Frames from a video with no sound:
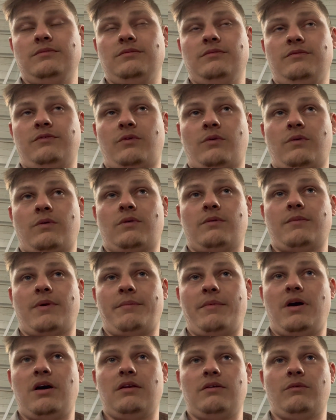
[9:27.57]
for my
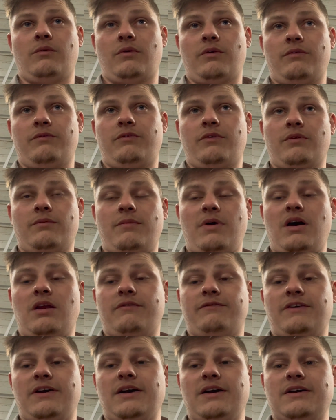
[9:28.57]
for the
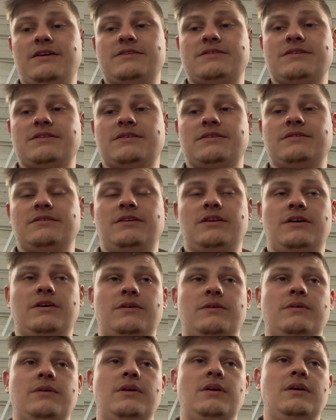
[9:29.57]
modifieds,
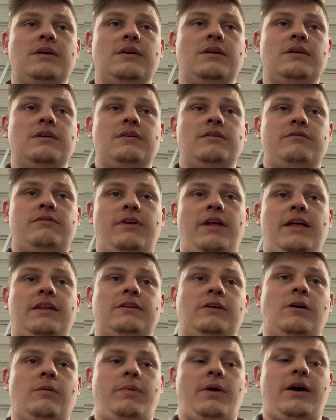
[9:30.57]
and for that
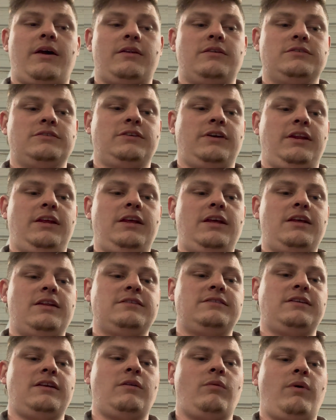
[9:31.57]
lug pattern. So I need to get a
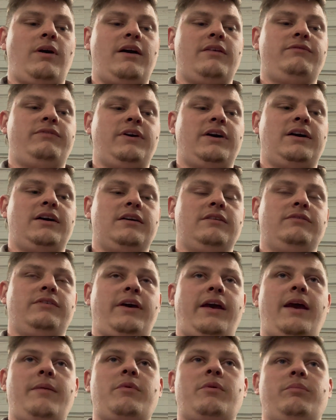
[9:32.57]
set of wide 5
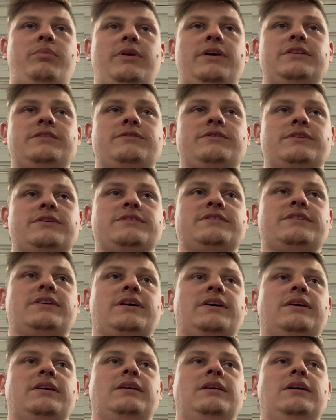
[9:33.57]
Hammond plates for this
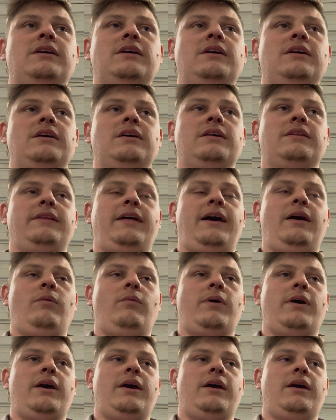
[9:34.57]
thing. That
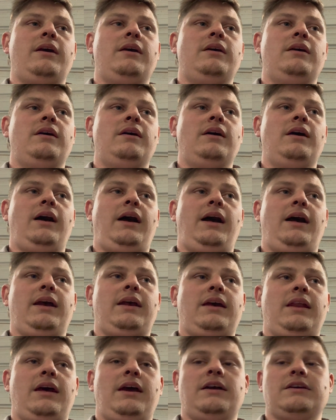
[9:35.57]
way I
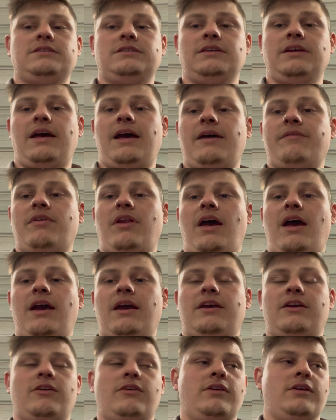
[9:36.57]
can actually have an
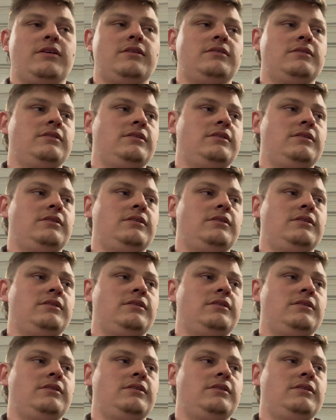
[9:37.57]
accurate,